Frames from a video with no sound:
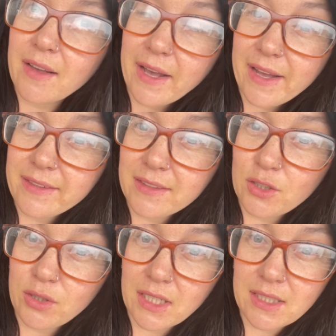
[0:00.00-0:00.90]
and in
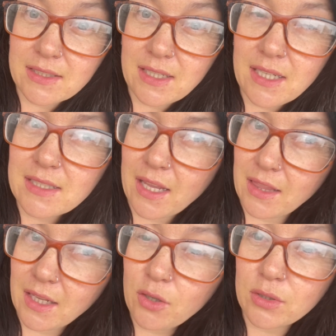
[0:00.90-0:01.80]
the United States, I
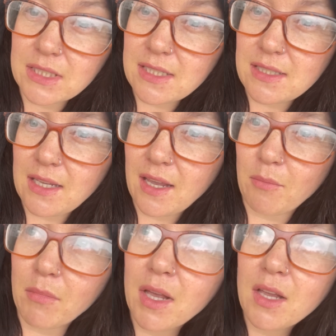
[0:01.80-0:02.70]
think, on
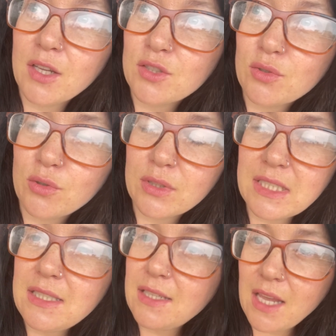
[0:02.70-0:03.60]
TCM. So
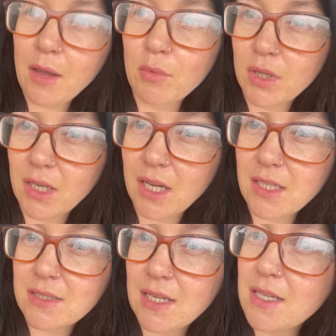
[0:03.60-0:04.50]
TCM in the
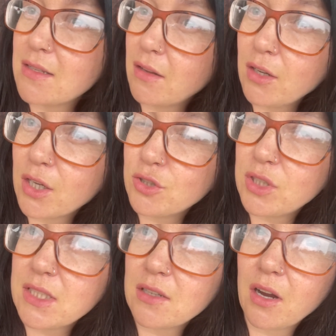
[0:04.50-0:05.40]
United States and other
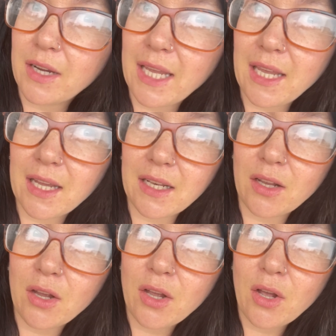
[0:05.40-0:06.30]
countries are getting,
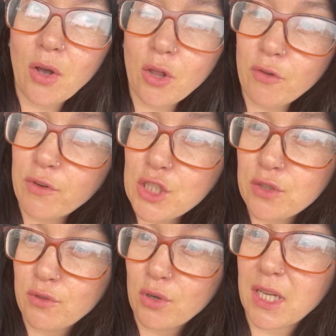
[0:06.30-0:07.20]
on the 1st
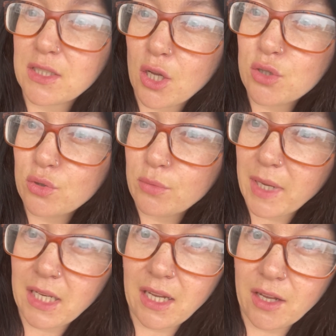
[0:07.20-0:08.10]
of August, so
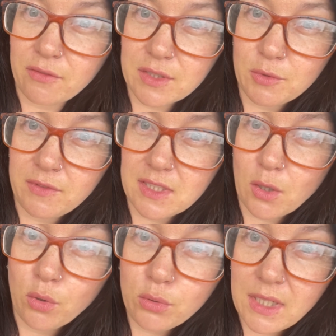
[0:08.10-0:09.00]
many Elvis movies, a
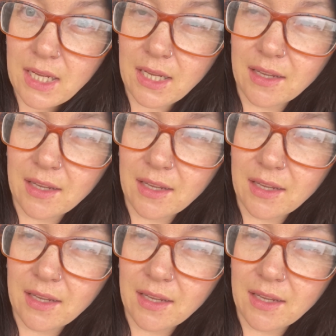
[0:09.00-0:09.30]
whole day.